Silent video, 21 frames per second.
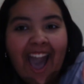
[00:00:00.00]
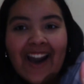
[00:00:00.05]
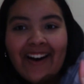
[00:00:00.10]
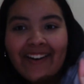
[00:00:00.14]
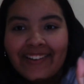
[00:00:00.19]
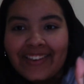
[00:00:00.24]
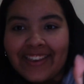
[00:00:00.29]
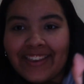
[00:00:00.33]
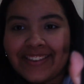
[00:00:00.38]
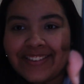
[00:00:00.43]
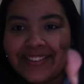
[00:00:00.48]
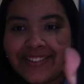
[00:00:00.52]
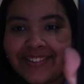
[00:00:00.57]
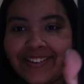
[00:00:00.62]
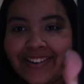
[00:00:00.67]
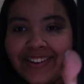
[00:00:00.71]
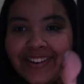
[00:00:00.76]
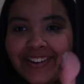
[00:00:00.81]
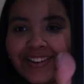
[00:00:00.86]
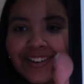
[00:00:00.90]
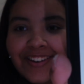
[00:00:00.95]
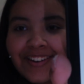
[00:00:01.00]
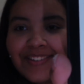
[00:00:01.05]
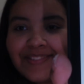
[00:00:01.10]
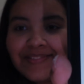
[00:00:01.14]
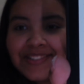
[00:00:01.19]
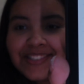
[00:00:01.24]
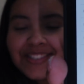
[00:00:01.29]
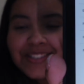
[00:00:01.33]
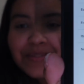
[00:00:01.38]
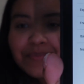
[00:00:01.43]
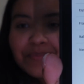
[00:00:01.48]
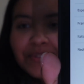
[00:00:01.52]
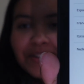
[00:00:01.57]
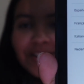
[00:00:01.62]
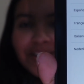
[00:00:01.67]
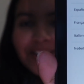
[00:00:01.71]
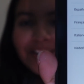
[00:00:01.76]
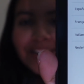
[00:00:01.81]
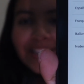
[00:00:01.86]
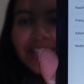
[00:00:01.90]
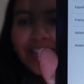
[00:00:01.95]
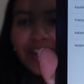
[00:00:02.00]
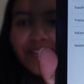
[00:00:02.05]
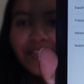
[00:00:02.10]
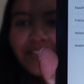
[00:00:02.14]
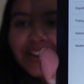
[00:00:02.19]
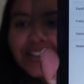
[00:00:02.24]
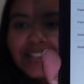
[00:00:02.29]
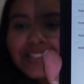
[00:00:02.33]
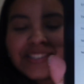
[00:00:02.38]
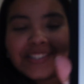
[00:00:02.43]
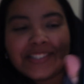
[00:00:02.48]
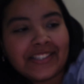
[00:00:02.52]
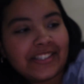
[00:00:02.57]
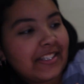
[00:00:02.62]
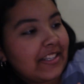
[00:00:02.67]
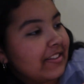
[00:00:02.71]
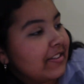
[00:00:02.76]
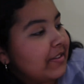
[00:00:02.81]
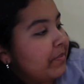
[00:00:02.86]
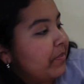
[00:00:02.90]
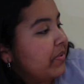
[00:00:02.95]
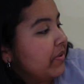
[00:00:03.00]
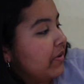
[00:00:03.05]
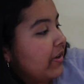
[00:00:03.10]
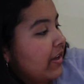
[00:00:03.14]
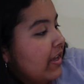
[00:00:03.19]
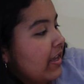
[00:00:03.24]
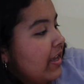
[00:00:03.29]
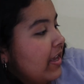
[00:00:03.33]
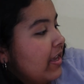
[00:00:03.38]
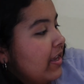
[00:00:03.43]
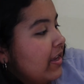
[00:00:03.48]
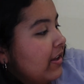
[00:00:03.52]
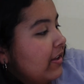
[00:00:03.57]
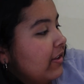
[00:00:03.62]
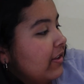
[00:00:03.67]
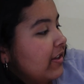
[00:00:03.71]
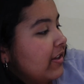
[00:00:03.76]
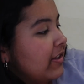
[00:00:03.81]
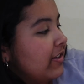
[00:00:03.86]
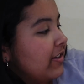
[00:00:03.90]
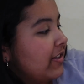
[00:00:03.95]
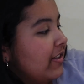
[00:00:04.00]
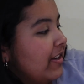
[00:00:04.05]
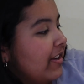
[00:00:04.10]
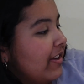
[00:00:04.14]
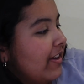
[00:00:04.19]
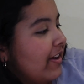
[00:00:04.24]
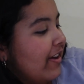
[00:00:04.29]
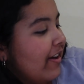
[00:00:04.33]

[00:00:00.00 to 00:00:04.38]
Okay, so it comes to put your language. Let's put English